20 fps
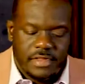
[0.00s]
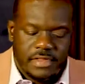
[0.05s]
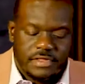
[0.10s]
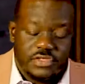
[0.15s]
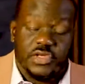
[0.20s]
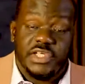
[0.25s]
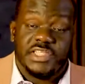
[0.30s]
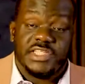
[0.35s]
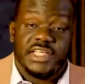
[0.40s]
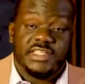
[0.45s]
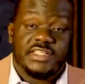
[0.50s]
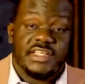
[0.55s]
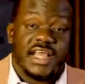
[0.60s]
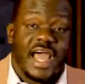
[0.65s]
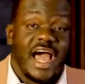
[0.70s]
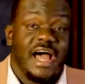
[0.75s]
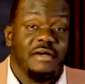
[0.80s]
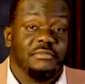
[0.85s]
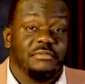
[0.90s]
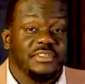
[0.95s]
so he says,
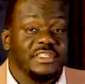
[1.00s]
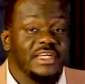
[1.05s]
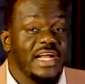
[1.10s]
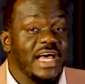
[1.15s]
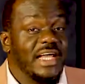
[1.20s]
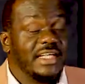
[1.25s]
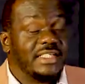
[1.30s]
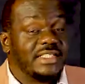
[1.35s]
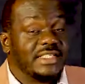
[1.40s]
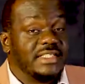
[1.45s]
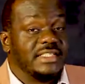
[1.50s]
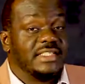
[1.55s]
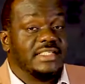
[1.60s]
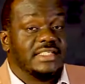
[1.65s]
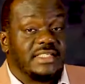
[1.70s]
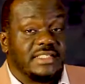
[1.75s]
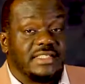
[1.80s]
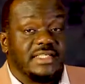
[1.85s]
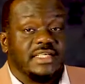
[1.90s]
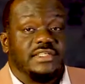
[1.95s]
I'm writing
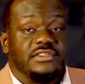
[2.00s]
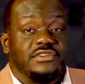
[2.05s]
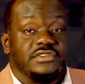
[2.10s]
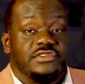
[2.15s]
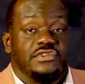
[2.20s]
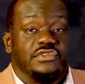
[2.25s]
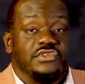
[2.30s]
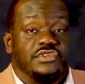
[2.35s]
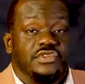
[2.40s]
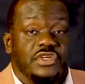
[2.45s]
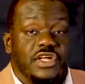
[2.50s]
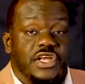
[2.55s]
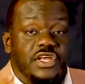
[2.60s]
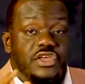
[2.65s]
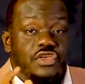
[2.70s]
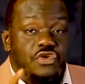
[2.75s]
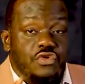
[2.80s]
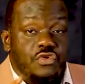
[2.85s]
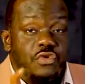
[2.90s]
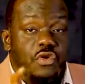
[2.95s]
these things to you so that
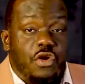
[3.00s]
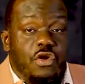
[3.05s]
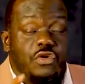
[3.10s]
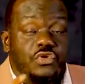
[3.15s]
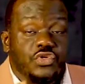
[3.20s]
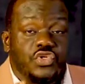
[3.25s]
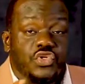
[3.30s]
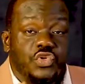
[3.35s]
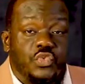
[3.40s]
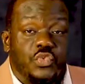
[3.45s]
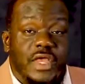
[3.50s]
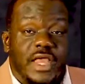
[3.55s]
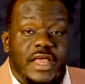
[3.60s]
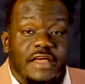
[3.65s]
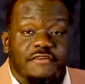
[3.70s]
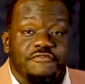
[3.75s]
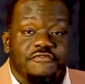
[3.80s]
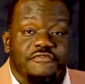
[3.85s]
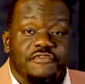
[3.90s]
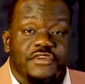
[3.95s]
you also will
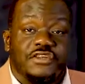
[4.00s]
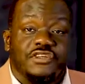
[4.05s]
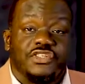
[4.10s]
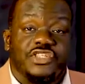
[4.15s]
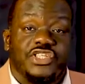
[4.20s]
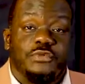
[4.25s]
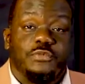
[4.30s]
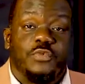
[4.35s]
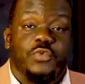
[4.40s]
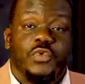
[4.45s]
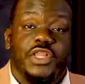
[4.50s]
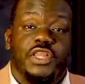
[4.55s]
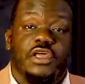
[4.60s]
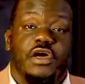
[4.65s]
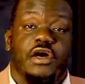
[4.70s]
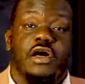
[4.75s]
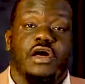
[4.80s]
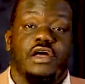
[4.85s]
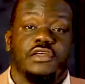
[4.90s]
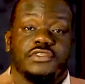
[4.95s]
have fellowship with
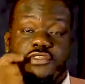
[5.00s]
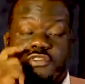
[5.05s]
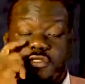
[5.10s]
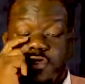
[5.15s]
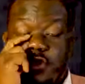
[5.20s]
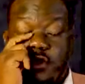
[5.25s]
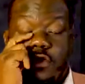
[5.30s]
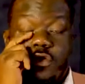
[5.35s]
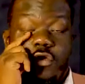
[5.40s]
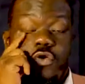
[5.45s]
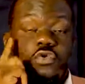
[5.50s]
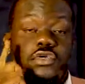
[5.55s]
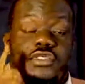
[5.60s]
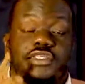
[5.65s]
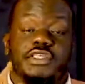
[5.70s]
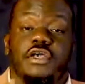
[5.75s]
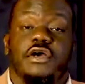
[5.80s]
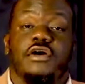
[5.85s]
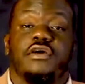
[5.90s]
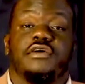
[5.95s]
us. Who is
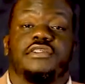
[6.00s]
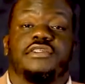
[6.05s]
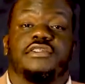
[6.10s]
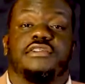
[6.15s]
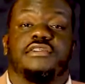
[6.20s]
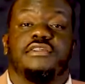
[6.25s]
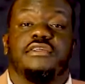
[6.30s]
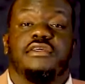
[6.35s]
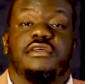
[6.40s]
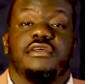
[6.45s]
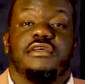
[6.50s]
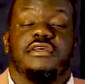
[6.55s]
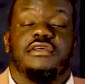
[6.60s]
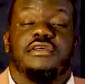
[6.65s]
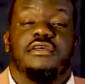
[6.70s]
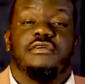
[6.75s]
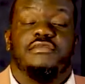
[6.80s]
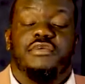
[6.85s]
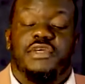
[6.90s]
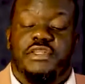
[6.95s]
the us?
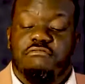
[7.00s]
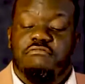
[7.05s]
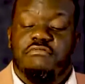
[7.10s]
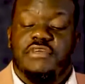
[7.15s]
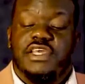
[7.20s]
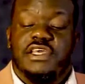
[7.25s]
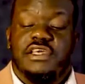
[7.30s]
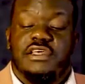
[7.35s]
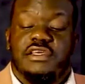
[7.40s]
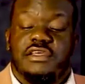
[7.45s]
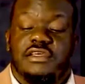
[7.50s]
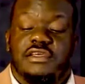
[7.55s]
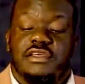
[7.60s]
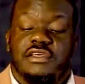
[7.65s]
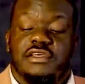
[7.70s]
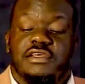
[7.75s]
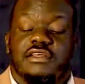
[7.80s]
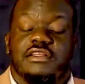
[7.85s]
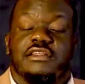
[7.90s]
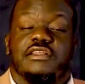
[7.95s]
With me,
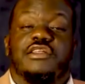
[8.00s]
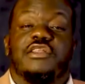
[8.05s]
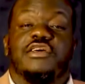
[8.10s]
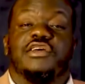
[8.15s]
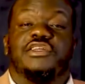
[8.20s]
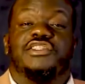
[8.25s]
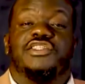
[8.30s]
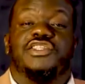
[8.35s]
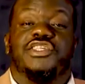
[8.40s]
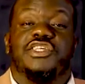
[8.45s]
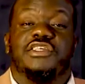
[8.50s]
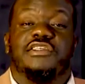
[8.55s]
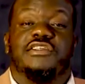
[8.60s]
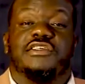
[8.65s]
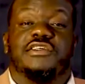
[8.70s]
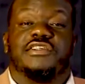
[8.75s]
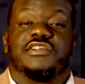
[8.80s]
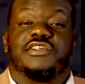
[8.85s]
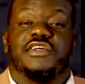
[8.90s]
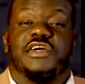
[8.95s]
the Lord
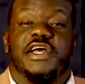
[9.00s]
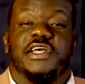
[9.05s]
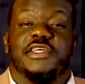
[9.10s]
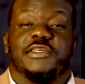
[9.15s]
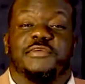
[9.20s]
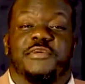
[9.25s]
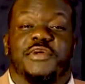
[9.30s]
Jesus Christ.